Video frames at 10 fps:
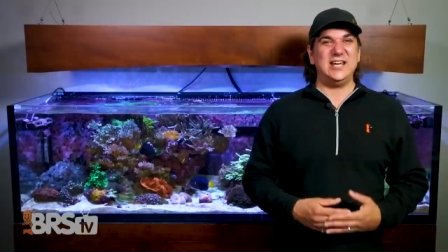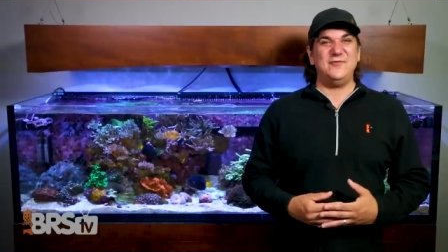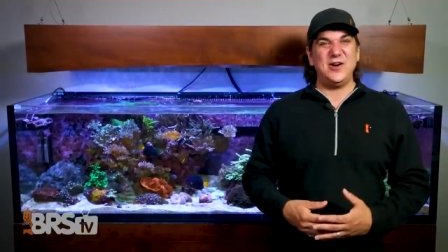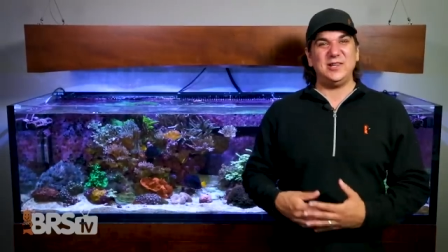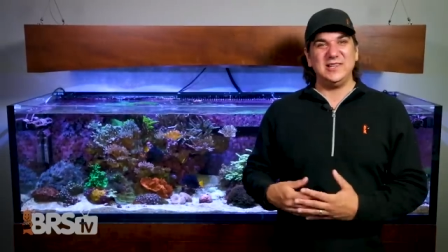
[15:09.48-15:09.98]
in a
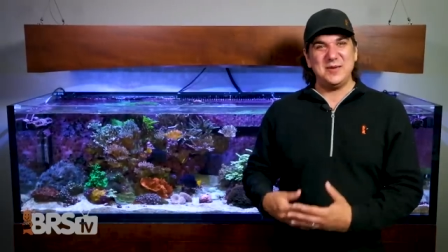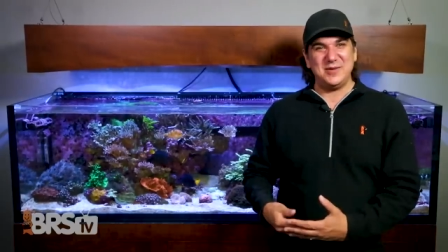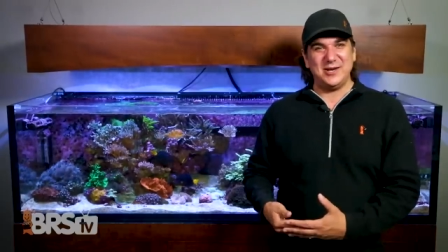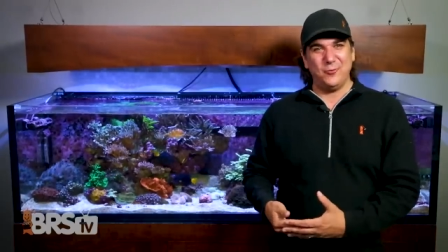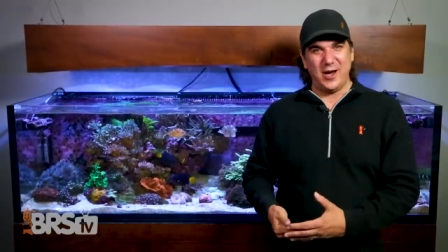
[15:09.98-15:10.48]
very
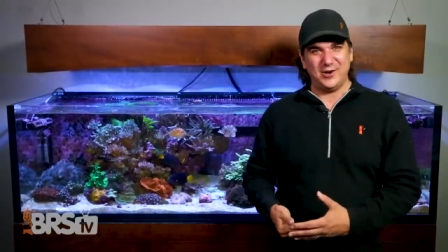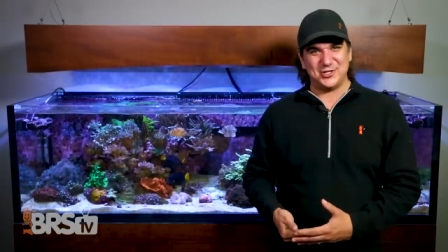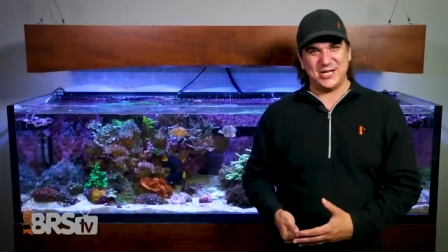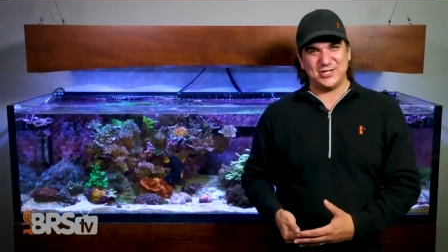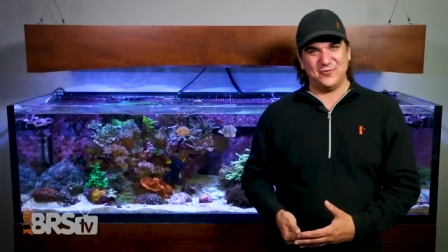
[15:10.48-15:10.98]
limited water
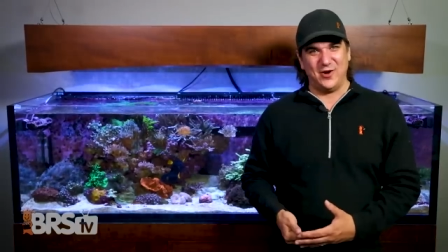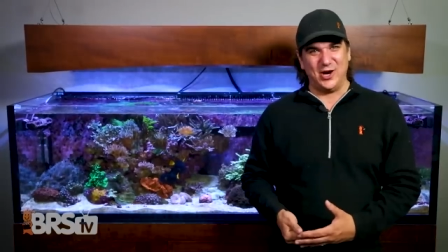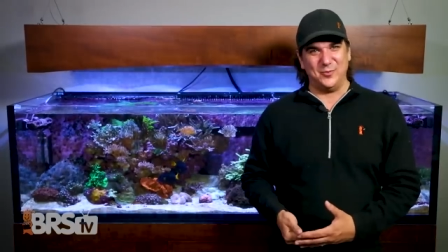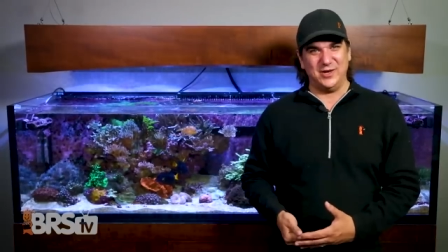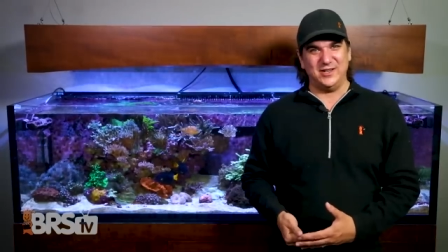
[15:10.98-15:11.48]
change
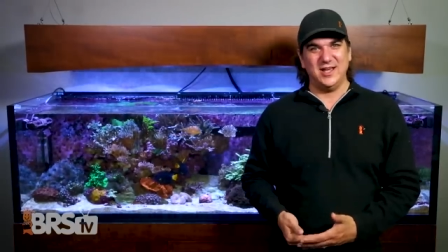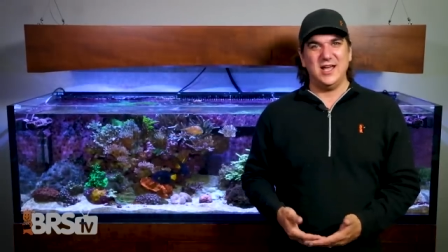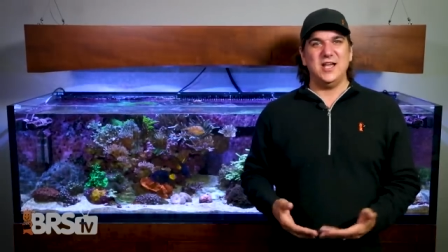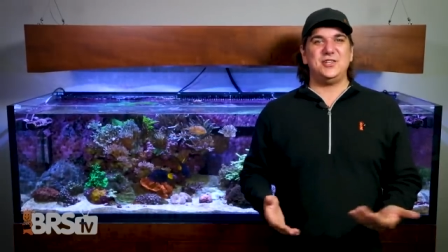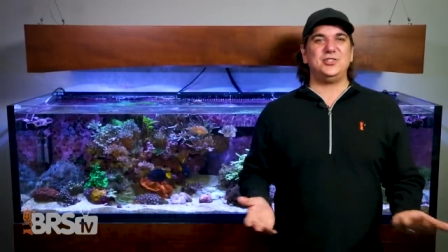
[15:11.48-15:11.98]
environment.
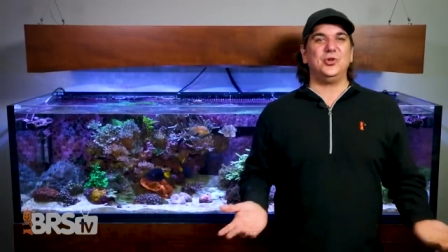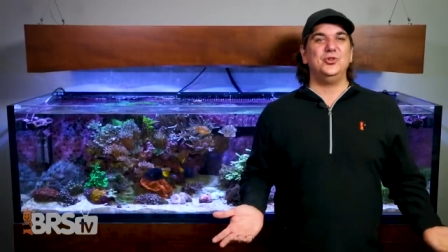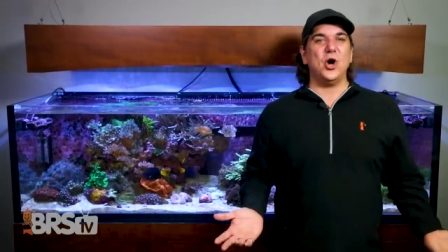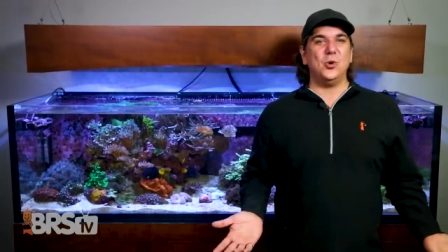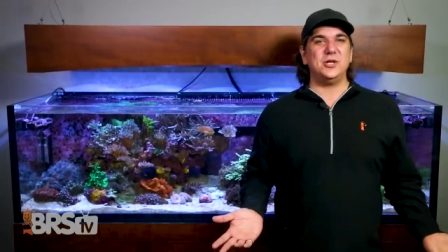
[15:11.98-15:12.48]
Still
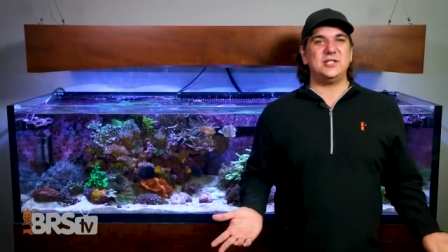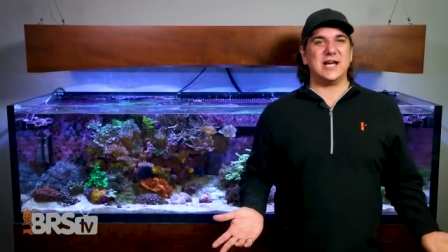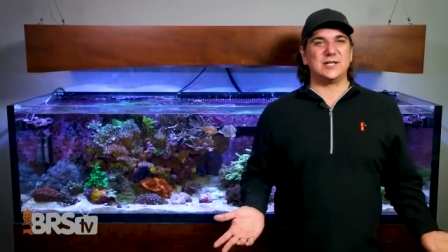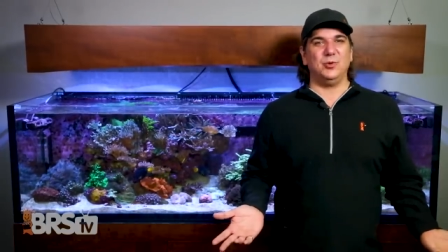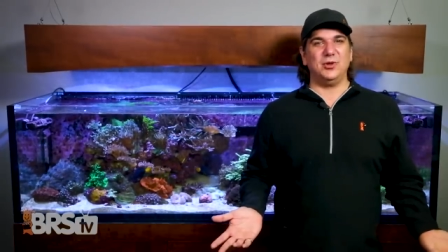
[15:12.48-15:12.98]
no
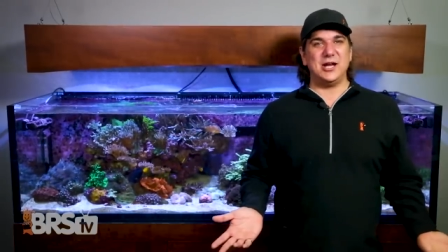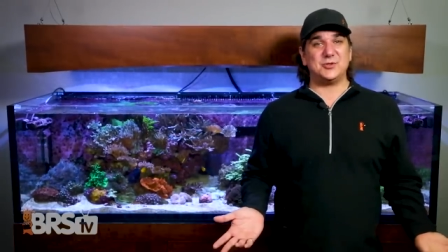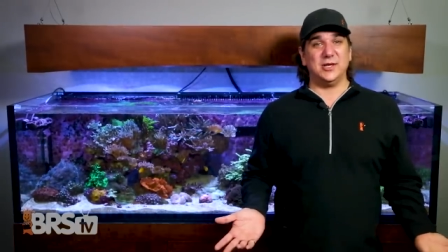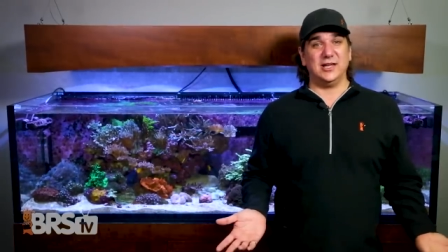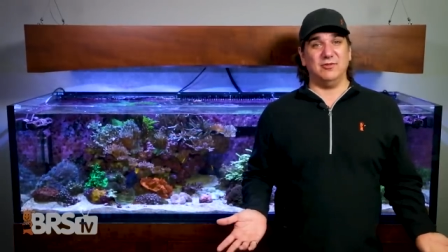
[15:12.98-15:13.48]
detectable nitrate